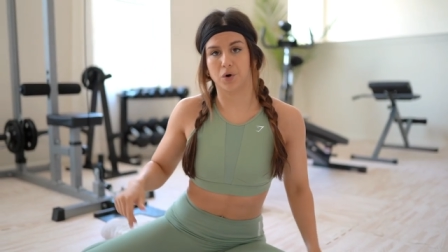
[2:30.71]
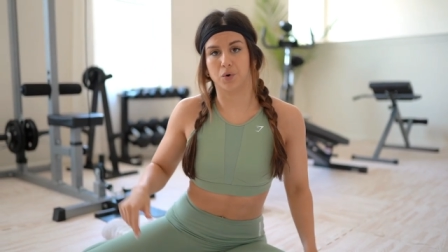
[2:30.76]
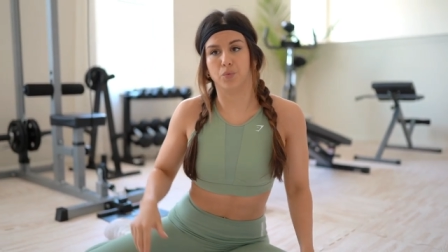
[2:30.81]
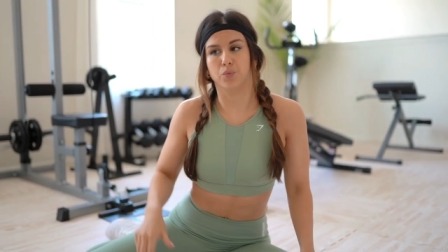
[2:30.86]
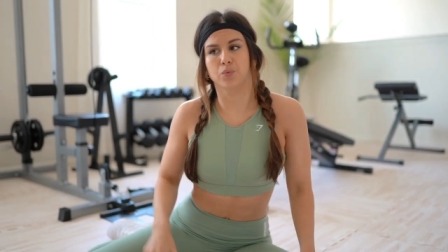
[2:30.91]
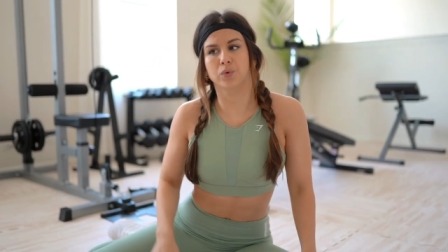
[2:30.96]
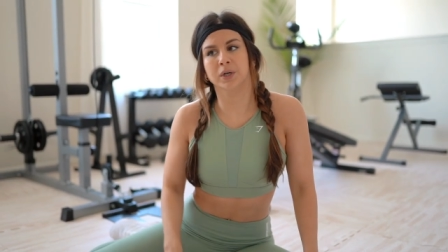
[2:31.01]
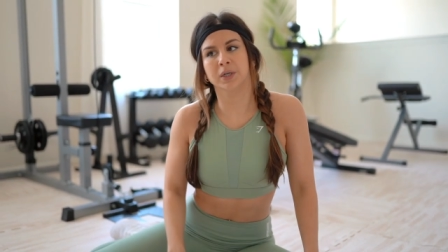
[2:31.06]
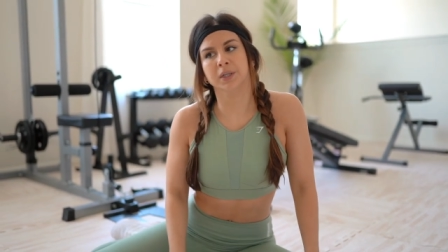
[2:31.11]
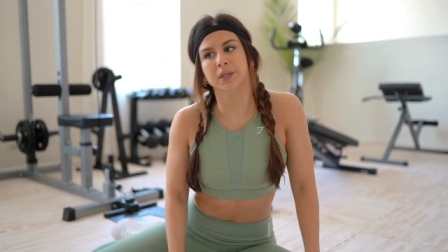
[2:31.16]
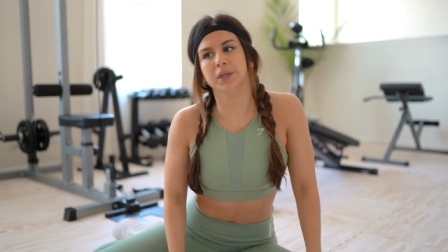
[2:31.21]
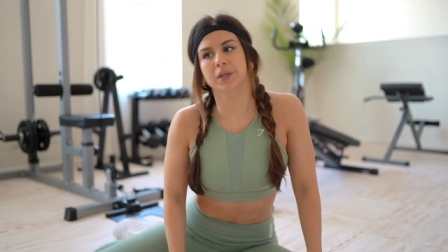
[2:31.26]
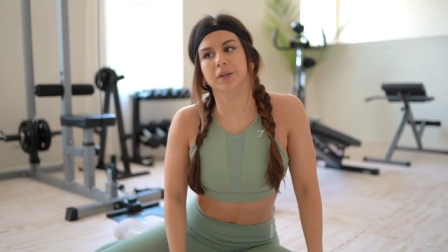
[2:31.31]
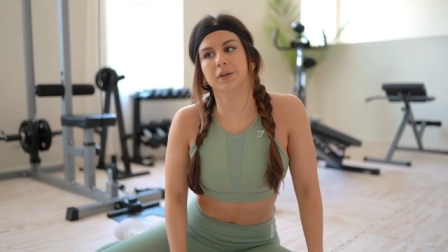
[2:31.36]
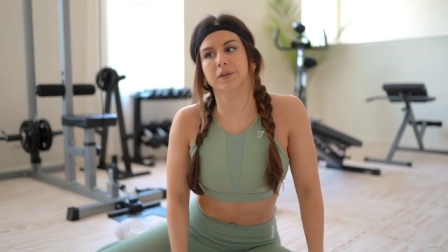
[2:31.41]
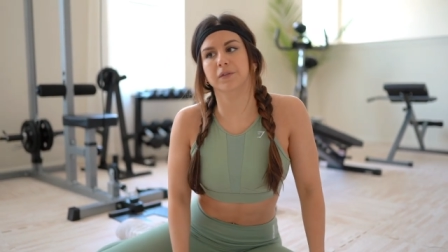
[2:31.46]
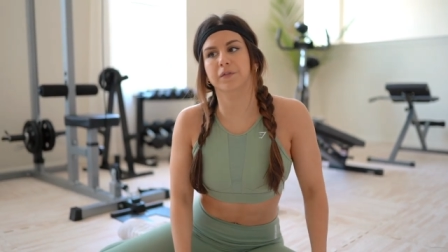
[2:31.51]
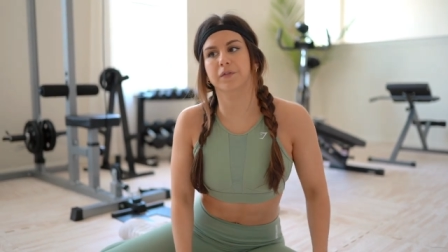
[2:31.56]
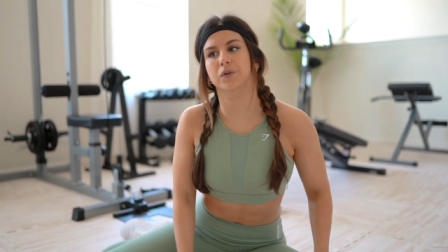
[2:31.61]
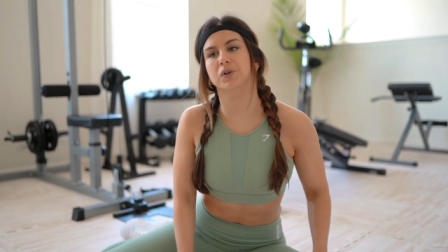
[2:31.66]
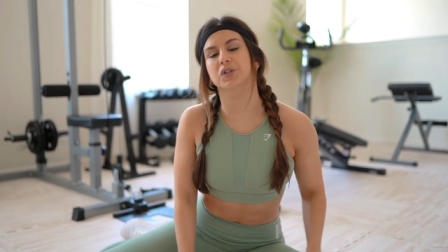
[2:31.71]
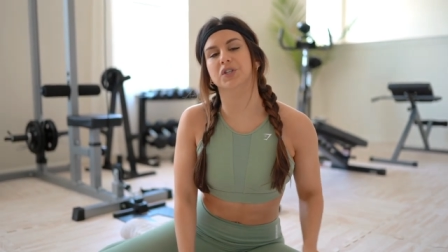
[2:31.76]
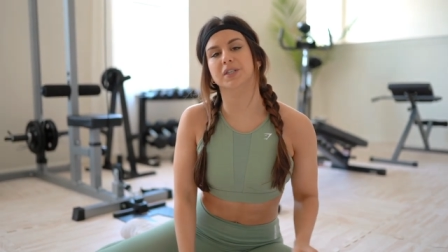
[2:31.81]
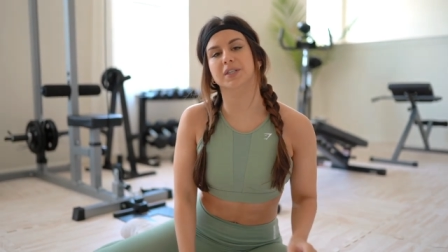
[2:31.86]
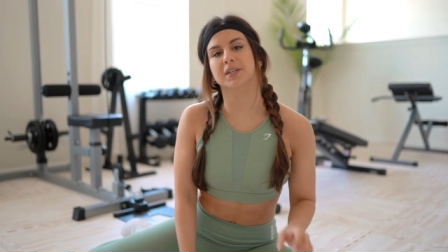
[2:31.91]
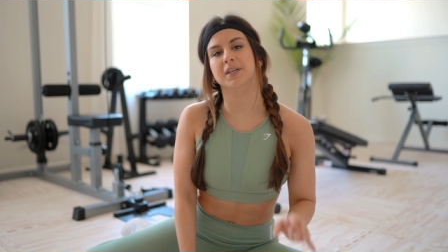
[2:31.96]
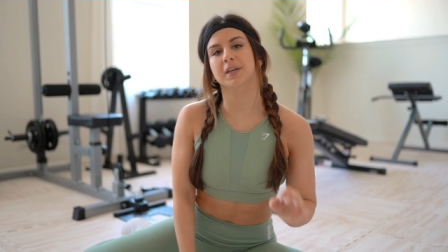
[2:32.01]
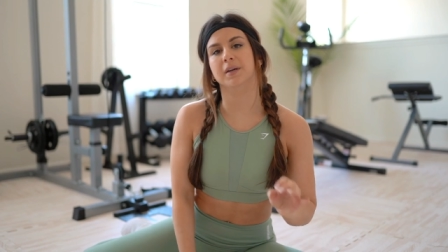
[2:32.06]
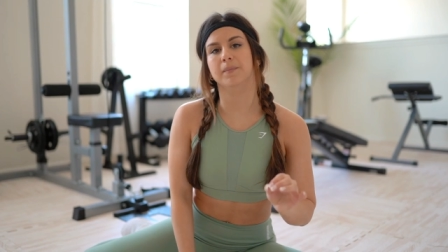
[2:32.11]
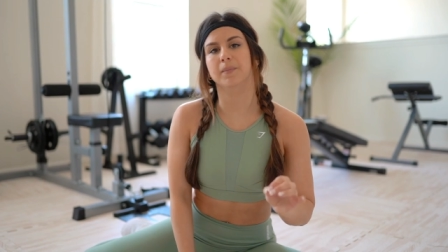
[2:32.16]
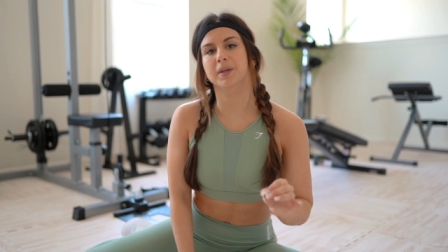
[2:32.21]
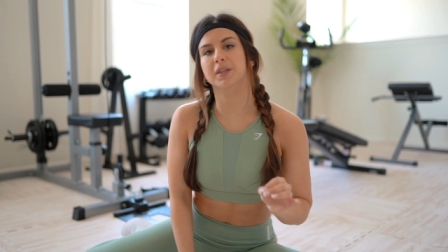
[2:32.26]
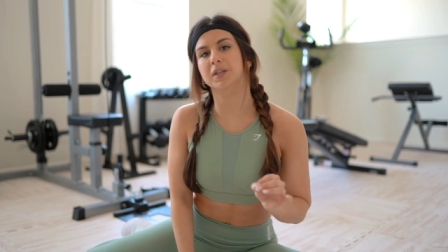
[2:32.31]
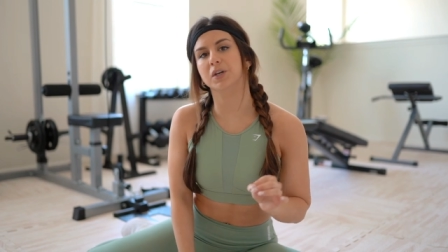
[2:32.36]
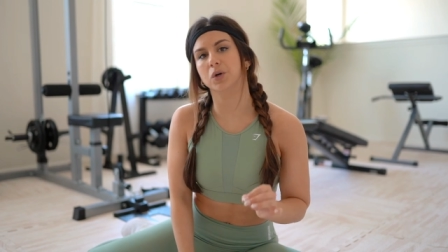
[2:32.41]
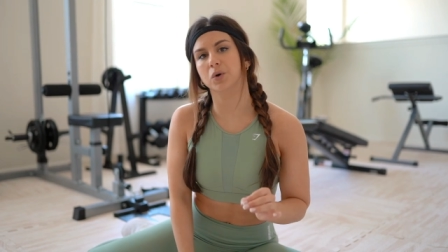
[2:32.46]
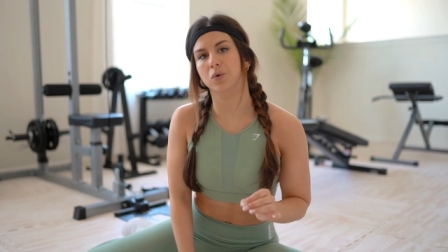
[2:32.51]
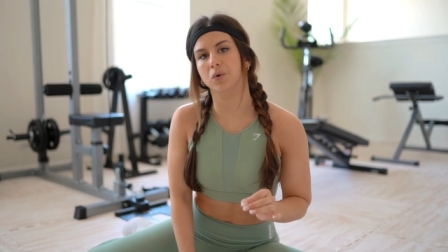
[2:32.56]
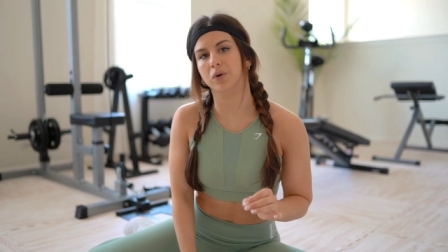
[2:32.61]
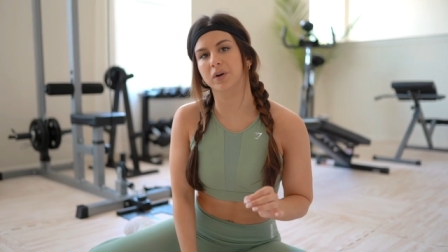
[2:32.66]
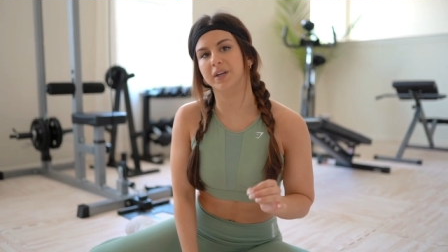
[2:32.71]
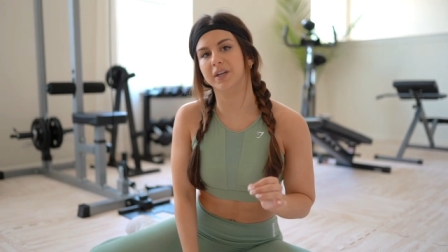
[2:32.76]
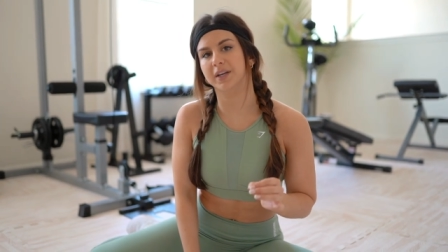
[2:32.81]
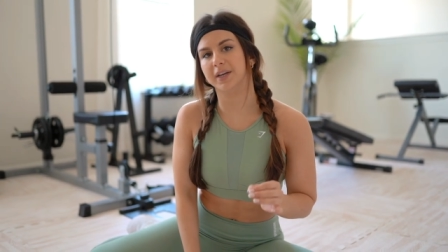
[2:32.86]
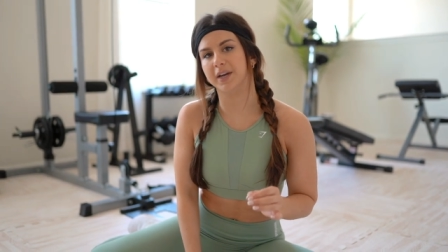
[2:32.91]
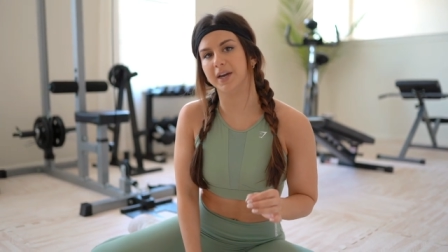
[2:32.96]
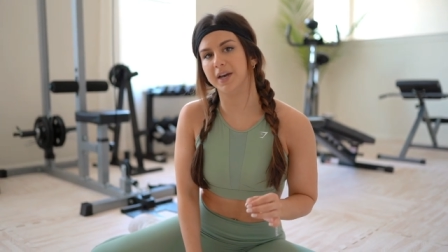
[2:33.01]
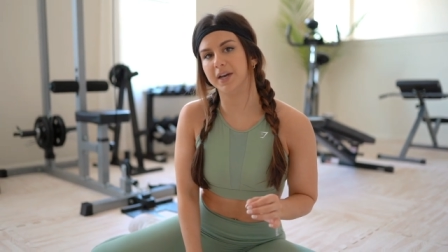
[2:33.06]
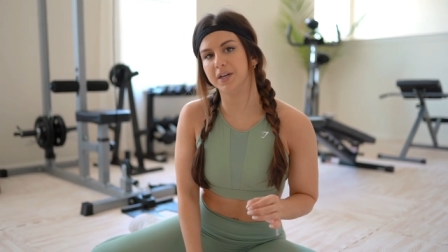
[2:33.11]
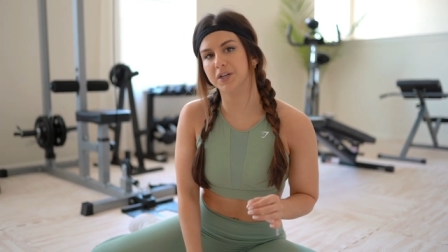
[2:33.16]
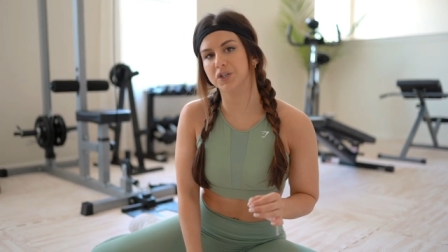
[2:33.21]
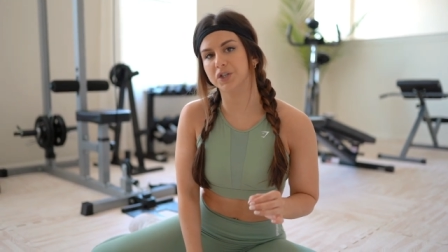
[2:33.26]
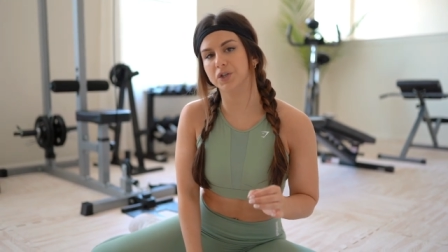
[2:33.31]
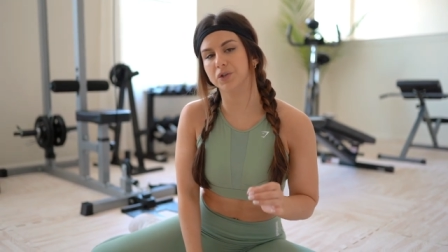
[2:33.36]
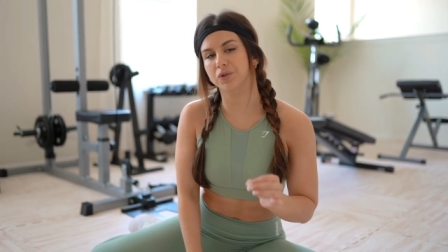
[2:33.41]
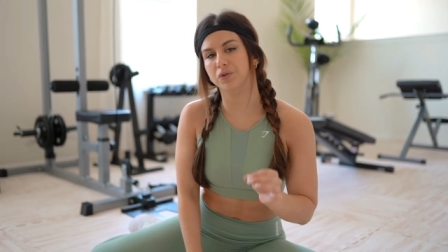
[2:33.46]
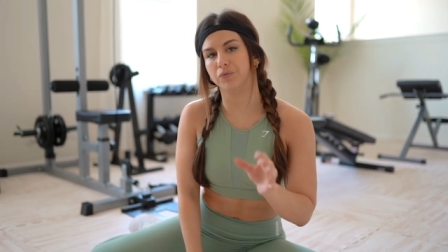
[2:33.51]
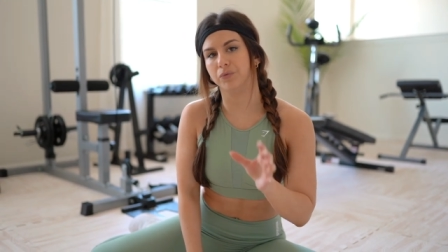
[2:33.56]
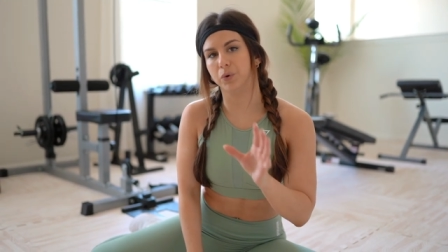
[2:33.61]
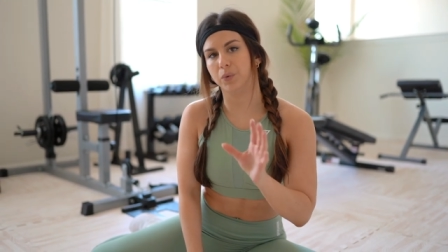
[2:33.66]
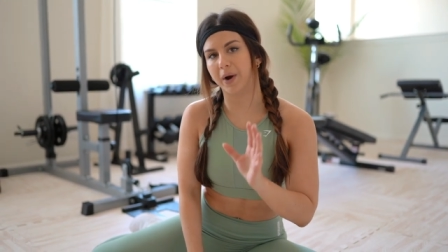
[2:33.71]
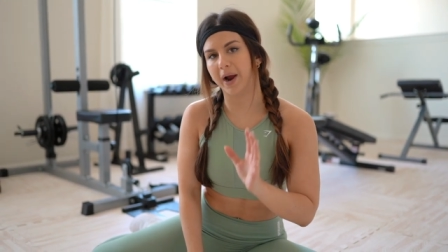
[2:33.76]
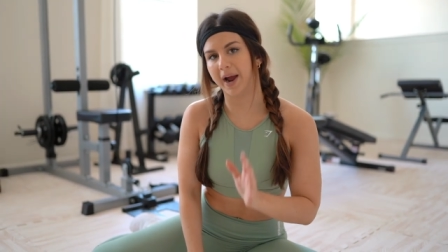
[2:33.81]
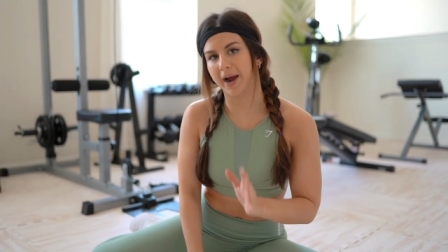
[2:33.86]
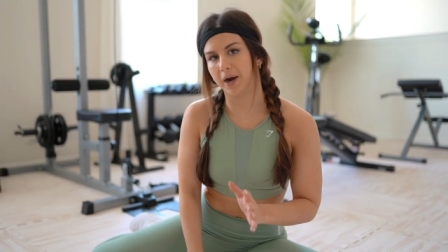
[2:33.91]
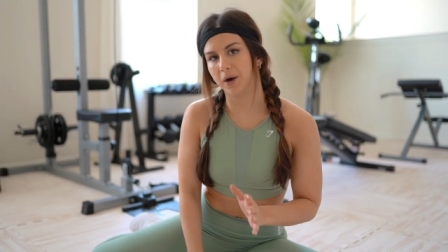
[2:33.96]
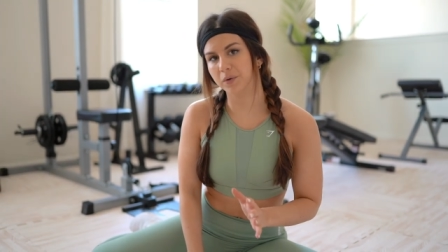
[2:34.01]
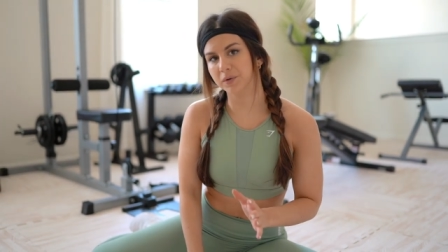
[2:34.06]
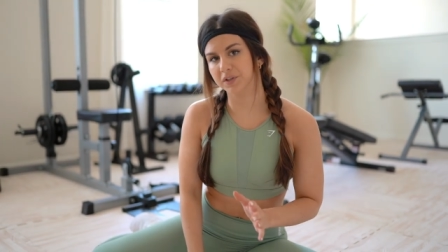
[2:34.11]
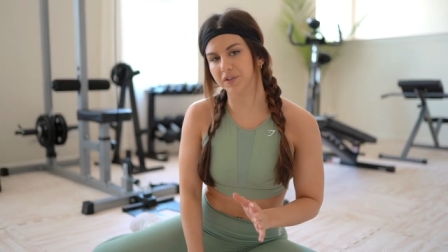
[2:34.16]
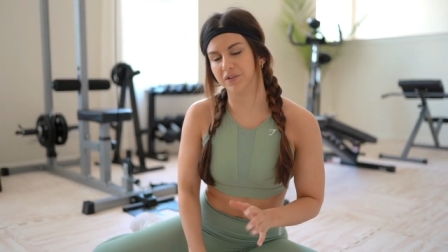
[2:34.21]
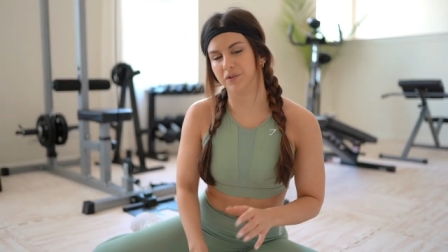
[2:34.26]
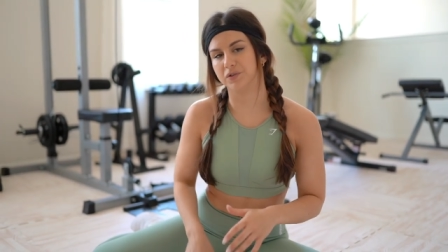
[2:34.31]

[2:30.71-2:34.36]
are really good for just keeping the core engaged throughout amount.